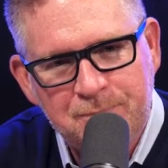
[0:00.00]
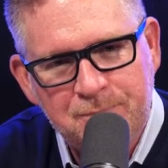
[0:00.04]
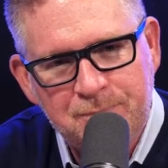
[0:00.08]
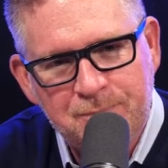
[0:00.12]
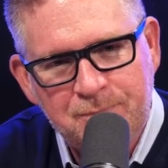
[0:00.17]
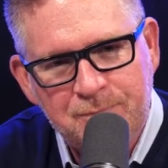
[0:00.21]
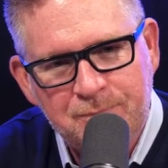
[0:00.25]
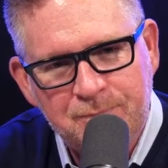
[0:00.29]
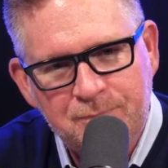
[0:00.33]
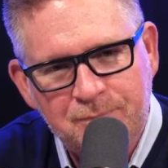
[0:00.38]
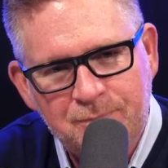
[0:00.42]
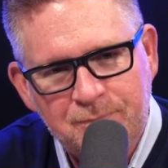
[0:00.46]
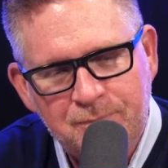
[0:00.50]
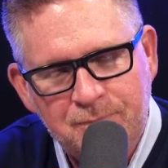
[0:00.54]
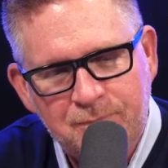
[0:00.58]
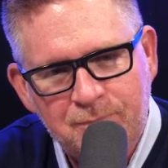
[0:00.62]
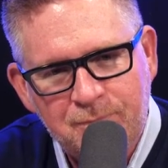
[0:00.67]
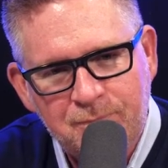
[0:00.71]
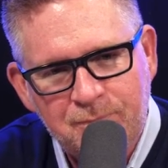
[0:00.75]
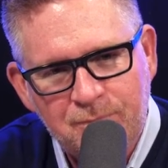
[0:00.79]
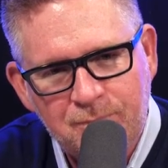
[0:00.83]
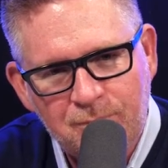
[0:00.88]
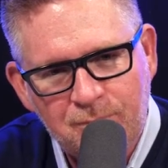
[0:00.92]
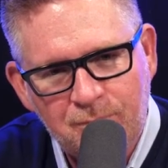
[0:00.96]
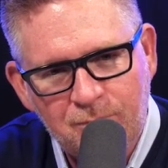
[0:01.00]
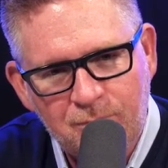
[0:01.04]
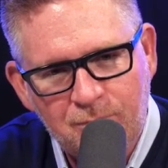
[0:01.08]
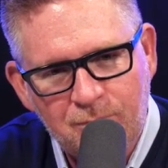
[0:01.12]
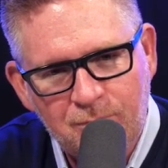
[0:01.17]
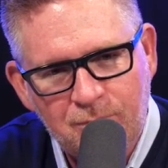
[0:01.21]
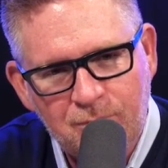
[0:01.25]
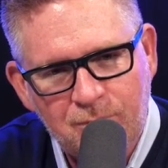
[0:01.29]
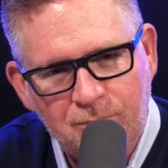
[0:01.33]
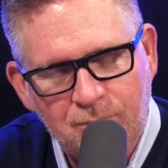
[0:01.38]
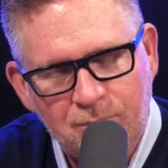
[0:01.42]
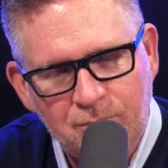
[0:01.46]

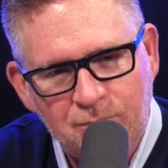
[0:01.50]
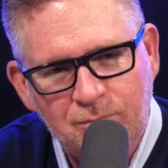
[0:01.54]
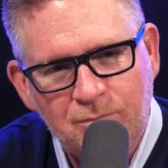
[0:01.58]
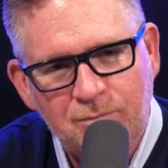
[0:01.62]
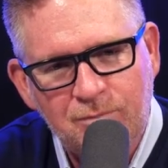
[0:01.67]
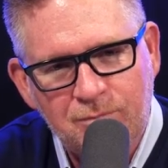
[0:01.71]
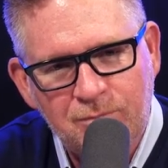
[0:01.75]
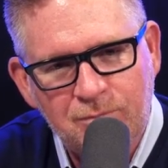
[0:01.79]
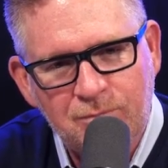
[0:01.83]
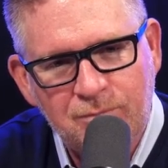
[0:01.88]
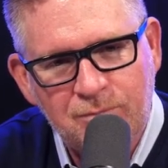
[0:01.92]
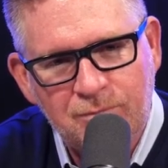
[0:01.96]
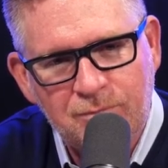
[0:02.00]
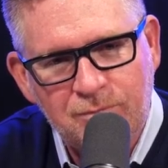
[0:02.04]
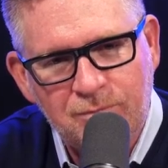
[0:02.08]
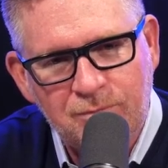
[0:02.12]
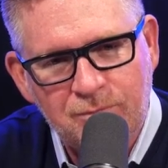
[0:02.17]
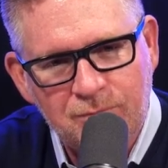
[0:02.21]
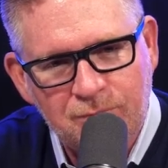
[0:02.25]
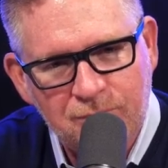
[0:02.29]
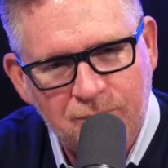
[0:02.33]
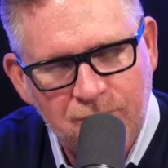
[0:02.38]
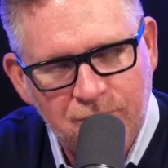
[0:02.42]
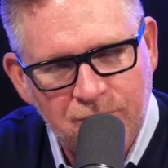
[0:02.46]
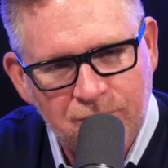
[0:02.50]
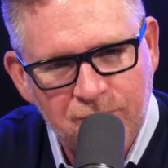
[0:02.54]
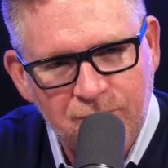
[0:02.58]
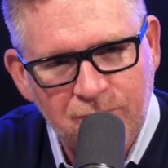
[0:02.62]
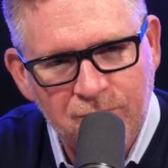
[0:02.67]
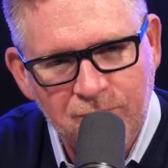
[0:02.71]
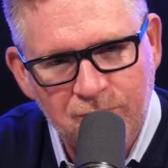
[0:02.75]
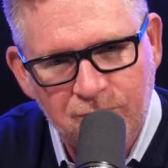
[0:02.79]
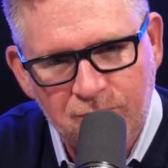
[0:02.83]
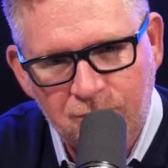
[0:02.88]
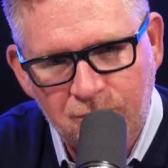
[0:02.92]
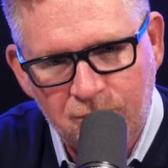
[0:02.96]

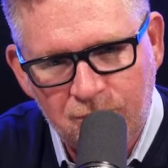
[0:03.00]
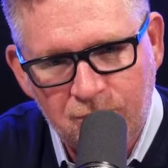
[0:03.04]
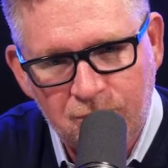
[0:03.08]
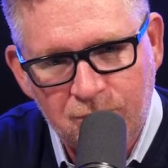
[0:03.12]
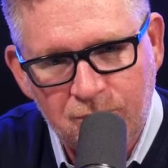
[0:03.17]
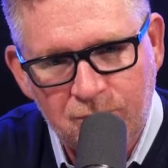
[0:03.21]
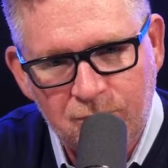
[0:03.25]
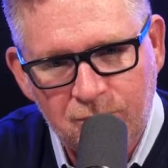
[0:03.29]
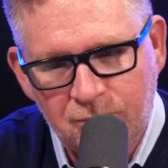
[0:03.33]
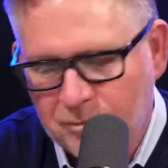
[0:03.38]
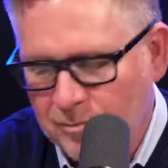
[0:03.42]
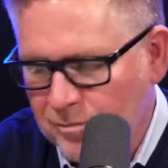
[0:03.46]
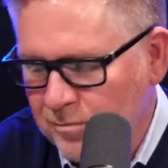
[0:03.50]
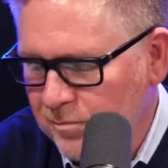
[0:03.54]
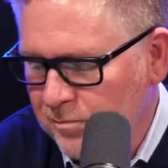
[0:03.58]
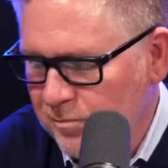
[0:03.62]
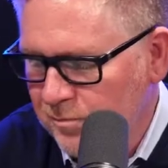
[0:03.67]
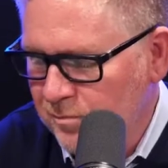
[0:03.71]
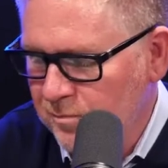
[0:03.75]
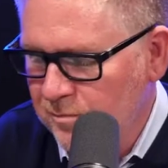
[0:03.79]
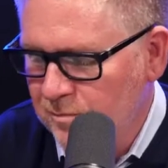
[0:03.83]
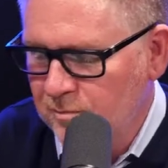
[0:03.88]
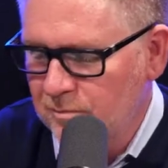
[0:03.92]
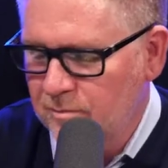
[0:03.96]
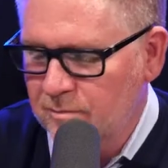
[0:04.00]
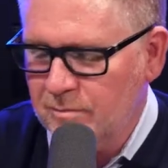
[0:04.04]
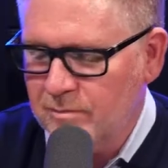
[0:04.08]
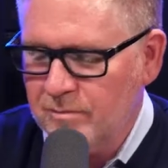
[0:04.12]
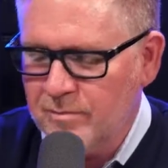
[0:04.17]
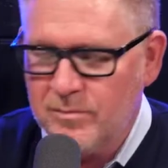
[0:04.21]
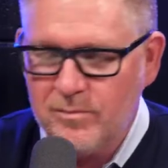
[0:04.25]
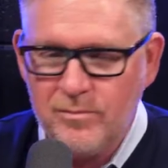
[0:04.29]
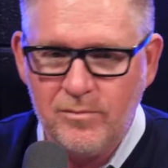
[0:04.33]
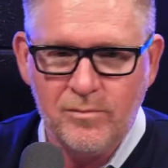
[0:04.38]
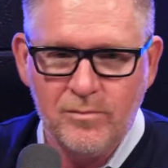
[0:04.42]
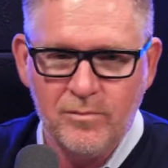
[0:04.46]

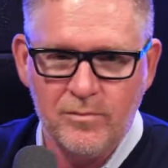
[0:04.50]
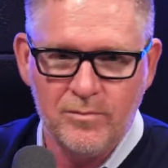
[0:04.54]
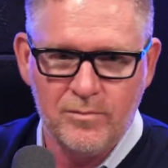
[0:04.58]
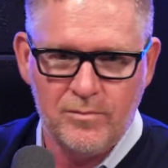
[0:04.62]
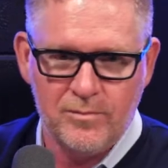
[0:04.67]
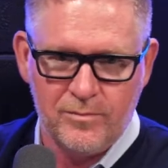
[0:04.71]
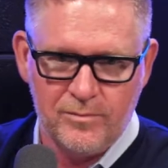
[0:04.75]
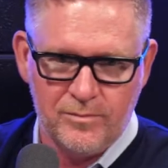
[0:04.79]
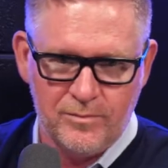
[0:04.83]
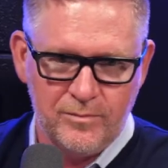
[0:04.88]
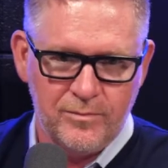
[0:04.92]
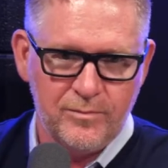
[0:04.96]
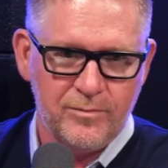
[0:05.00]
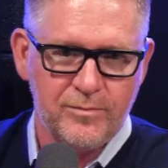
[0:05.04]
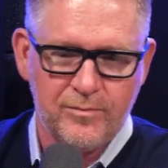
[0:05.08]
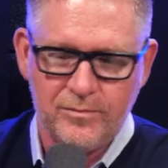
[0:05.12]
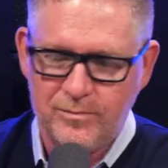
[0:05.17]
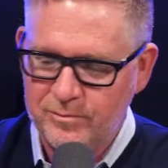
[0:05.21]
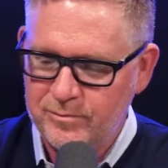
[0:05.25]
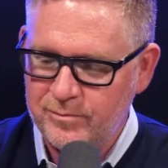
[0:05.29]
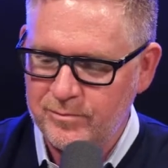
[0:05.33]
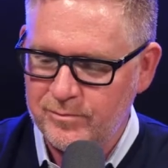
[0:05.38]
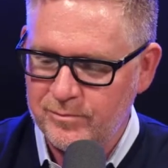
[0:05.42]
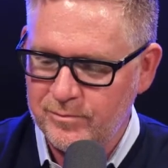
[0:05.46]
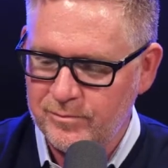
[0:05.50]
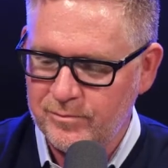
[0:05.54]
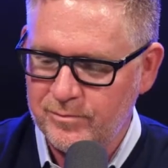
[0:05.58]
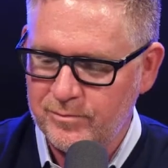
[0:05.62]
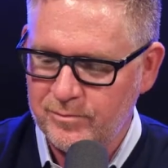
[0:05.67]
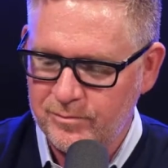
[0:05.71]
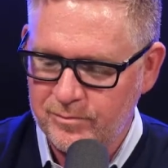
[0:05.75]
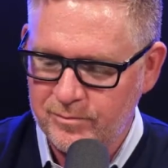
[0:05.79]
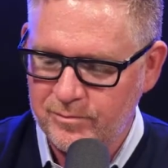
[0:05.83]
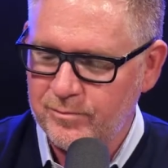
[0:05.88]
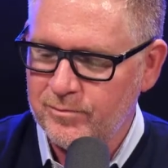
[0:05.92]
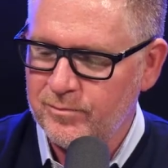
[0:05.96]

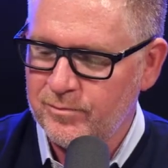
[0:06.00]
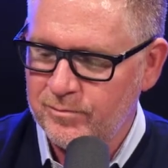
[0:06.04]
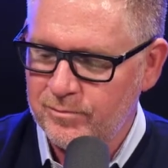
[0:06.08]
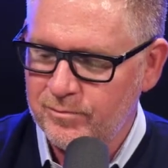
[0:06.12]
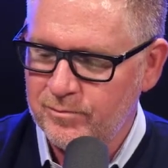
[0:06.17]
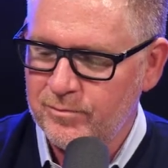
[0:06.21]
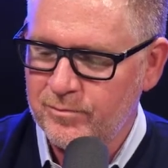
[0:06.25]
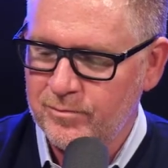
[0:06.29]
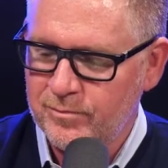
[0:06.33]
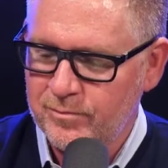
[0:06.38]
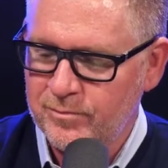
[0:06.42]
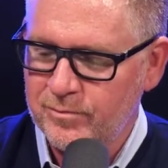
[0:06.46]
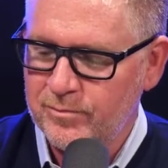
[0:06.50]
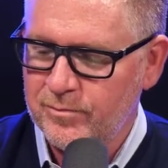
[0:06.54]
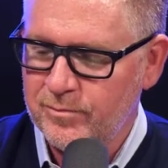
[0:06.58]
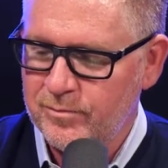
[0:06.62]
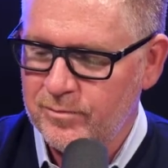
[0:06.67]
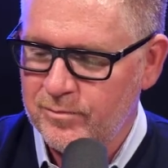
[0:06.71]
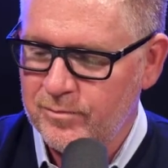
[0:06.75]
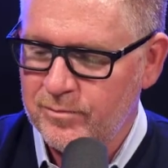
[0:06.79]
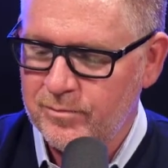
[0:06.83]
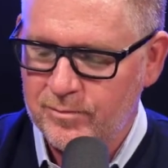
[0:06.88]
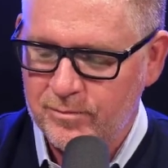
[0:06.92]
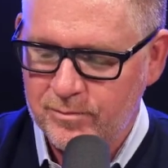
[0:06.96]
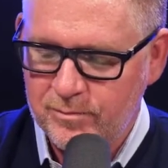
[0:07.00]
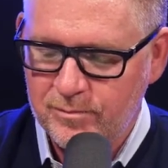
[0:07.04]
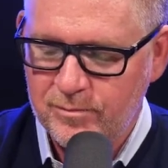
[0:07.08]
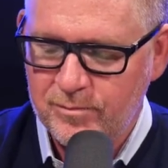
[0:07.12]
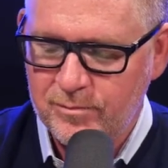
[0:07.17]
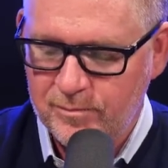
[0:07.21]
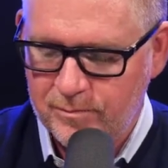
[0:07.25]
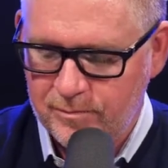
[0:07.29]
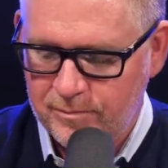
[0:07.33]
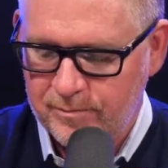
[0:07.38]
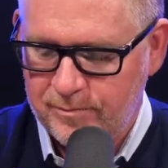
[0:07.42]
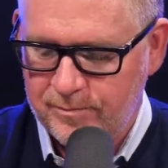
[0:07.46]

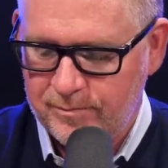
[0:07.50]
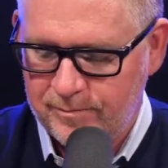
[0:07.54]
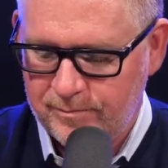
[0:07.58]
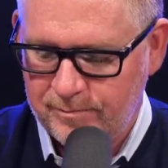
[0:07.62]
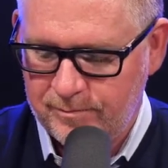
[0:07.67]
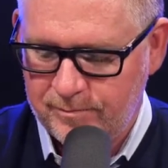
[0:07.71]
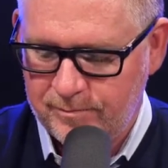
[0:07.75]
[no speech]